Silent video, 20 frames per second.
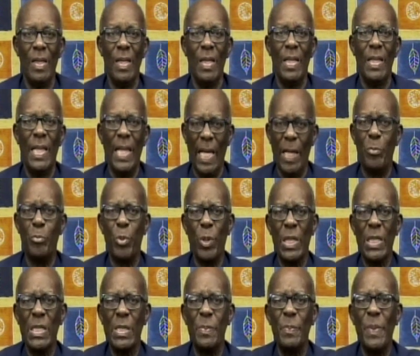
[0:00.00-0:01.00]
That
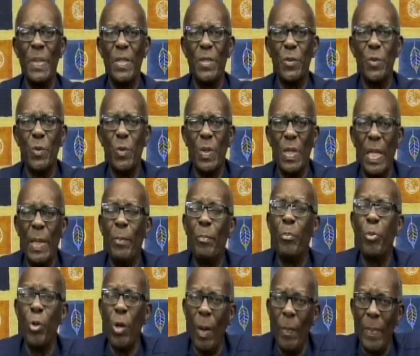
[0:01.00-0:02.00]
brings me to a
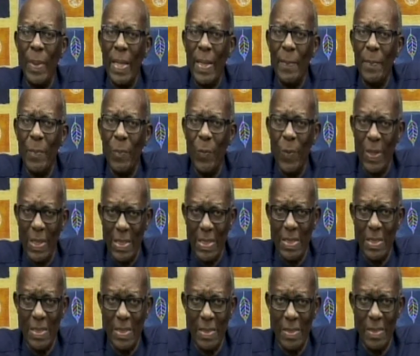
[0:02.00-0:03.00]
problem
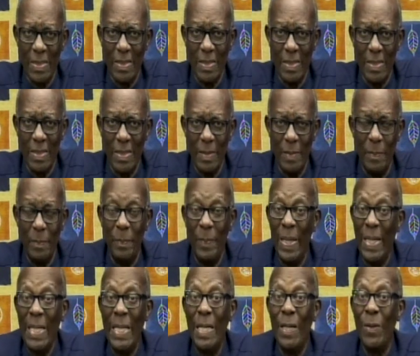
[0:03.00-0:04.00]
which
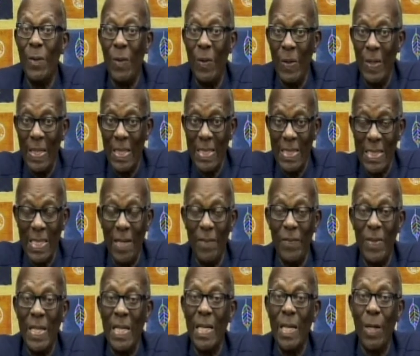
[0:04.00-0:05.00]
many lawyers have
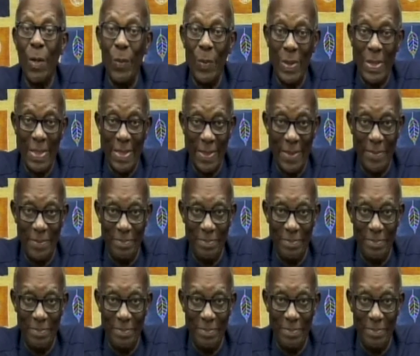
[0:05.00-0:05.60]
encountered.